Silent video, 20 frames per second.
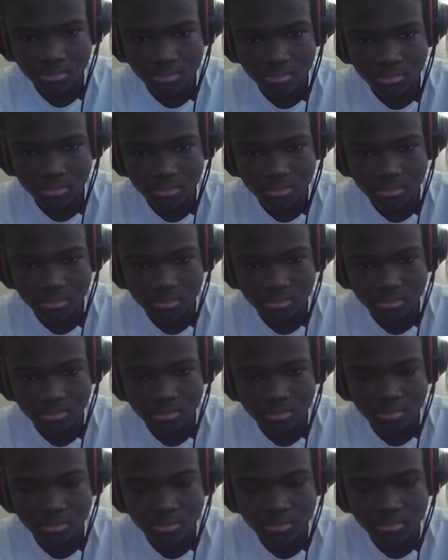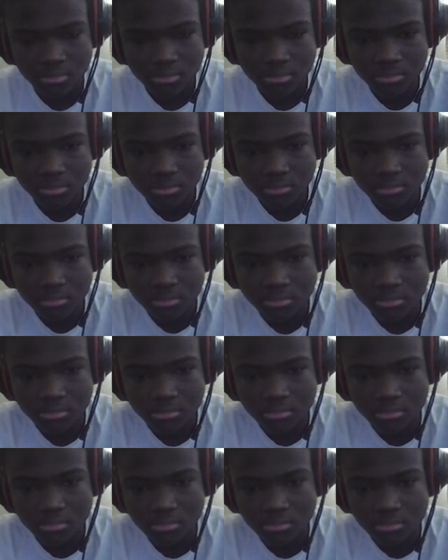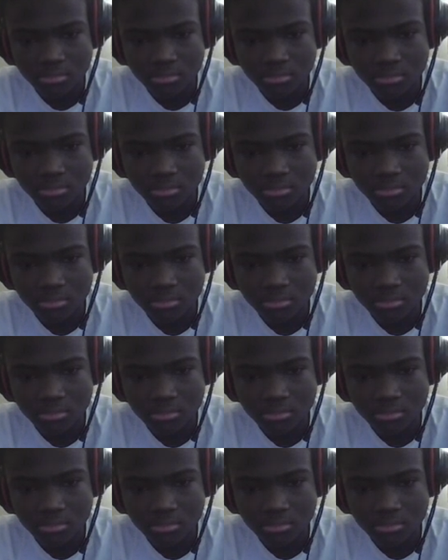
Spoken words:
Nothing is said.